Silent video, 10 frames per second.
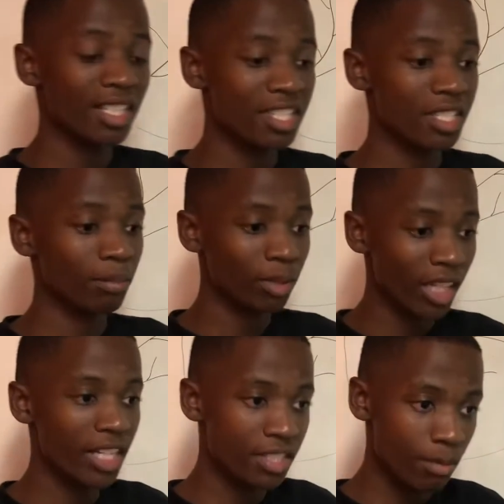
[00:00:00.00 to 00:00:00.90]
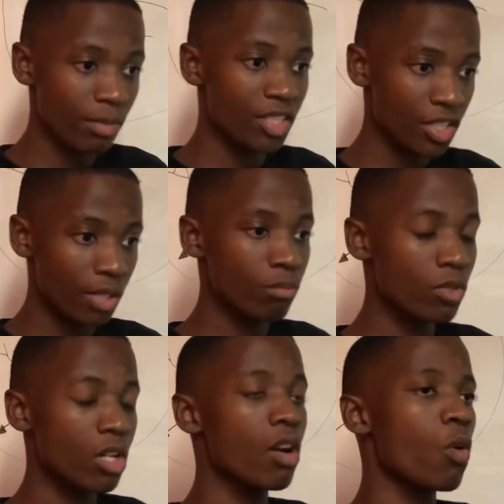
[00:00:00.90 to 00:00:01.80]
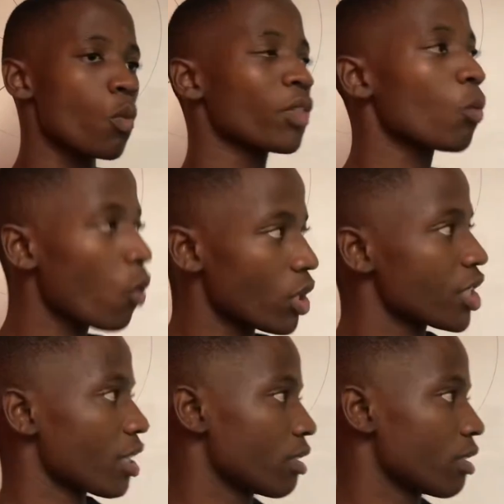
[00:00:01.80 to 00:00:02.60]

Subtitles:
that supplies the mainstream with the water.